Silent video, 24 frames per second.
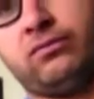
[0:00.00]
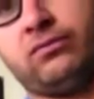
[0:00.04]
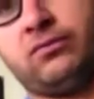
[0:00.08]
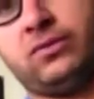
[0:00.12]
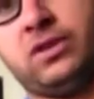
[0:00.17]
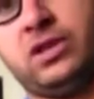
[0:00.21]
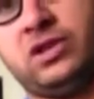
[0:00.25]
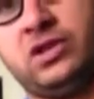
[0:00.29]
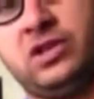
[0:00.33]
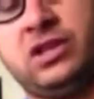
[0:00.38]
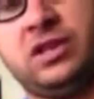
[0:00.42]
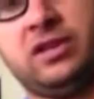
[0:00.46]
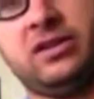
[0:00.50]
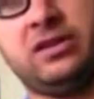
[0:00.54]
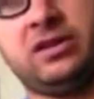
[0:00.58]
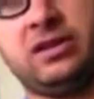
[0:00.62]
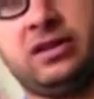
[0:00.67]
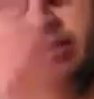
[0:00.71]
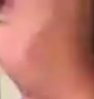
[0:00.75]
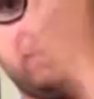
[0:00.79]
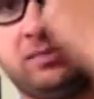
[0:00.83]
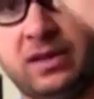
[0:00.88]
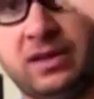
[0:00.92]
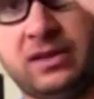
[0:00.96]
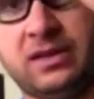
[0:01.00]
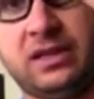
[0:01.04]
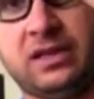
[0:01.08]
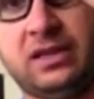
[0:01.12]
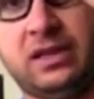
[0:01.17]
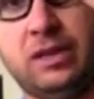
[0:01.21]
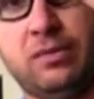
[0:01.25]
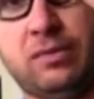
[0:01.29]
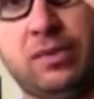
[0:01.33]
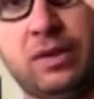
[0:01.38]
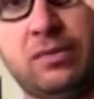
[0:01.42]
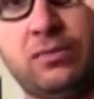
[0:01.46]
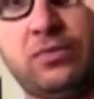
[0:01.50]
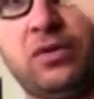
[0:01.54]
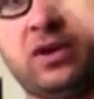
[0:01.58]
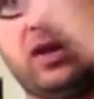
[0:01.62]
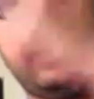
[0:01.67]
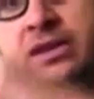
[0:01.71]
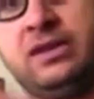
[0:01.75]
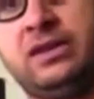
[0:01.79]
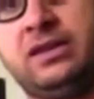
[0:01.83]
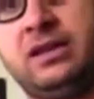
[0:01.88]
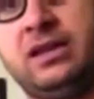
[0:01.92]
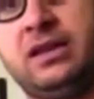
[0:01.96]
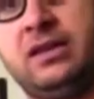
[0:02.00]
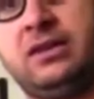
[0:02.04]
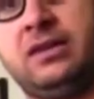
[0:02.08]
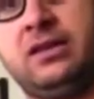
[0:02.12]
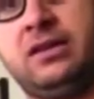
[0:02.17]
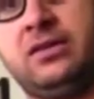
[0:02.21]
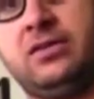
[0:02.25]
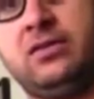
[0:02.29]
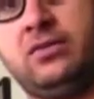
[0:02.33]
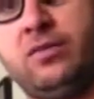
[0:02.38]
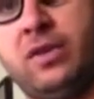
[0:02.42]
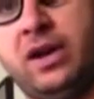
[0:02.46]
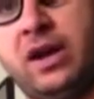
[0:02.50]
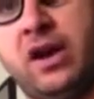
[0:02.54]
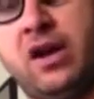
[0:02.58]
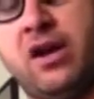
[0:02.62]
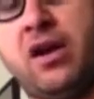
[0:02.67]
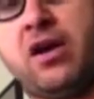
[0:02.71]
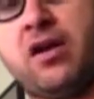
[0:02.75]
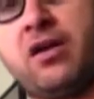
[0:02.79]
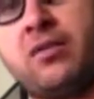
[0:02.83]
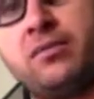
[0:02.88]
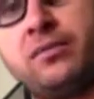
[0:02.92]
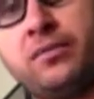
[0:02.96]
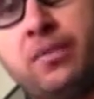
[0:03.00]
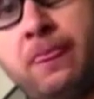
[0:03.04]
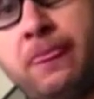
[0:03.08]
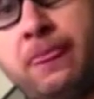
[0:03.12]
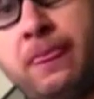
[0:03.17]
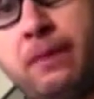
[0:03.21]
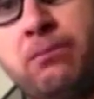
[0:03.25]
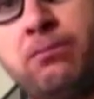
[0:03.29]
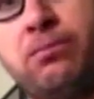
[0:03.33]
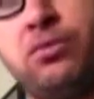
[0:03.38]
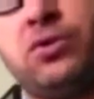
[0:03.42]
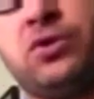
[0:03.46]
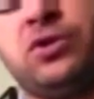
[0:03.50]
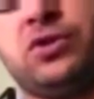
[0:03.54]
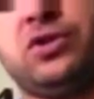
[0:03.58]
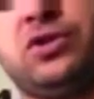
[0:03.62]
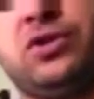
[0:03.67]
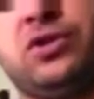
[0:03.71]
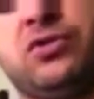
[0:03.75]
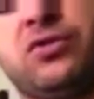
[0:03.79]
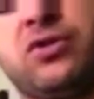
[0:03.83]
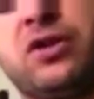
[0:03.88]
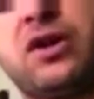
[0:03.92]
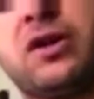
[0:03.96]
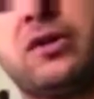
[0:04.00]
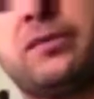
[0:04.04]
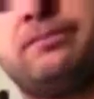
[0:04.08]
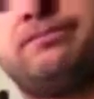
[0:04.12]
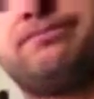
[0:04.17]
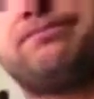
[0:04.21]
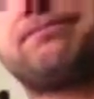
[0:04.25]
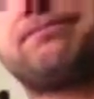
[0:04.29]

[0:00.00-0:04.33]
reach this basically my brain said to my arm, push your arm.